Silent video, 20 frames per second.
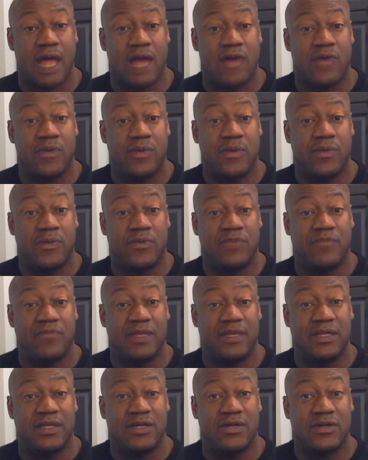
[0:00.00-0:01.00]
I know people who've
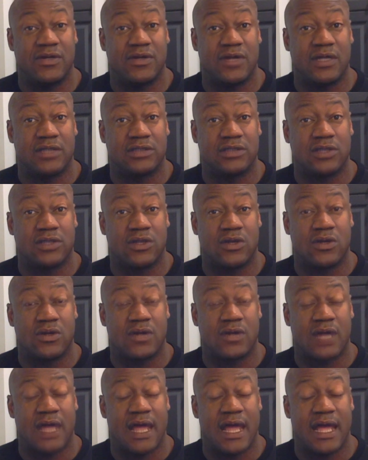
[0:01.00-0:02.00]
been here as
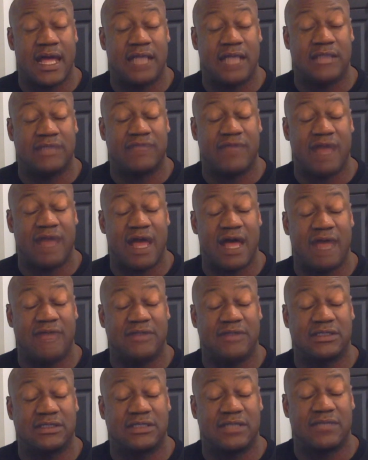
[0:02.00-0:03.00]
long as 5,
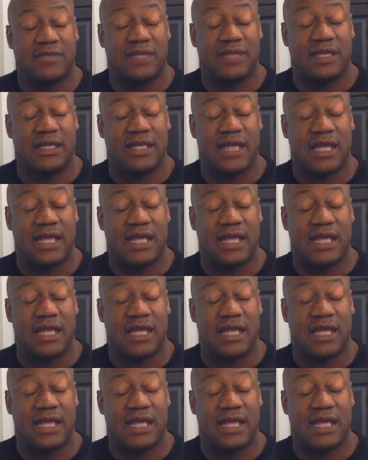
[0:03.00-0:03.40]
6, 7, 8,